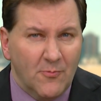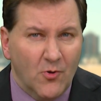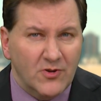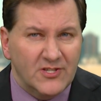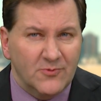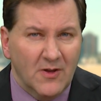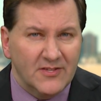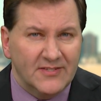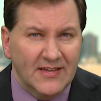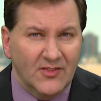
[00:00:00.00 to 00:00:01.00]
reports as well
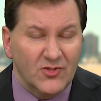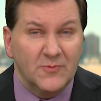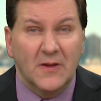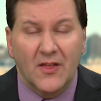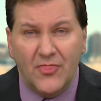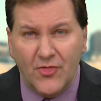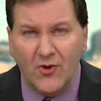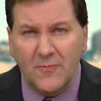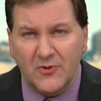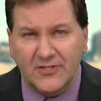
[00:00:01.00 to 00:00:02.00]
saying that there's been a
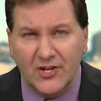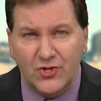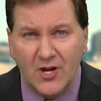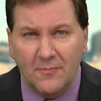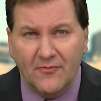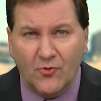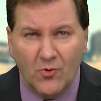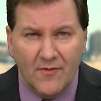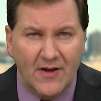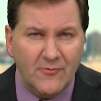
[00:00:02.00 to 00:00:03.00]
30% jump of
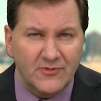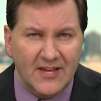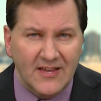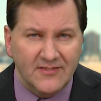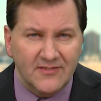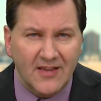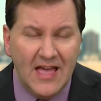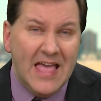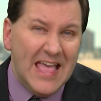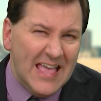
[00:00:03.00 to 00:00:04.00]
coronavirus cases
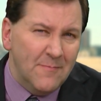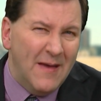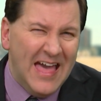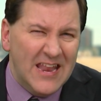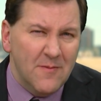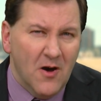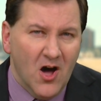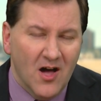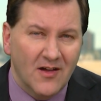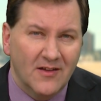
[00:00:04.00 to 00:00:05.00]
in Panama.